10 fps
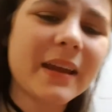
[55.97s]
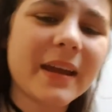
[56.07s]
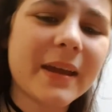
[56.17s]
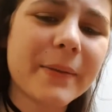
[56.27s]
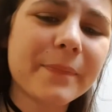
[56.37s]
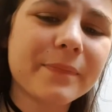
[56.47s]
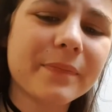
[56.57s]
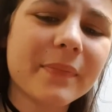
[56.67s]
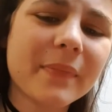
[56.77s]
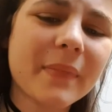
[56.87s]
Um,
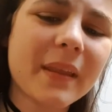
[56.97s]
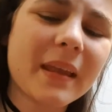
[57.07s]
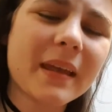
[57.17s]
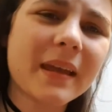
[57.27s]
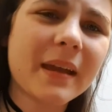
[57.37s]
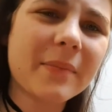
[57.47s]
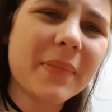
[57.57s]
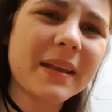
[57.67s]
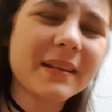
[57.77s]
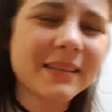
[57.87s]
and
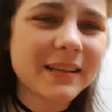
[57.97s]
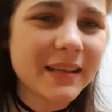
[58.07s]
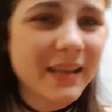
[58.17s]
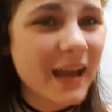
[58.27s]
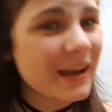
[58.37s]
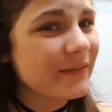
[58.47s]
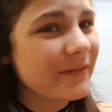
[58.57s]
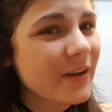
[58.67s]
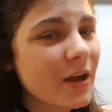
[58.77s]
basically, I've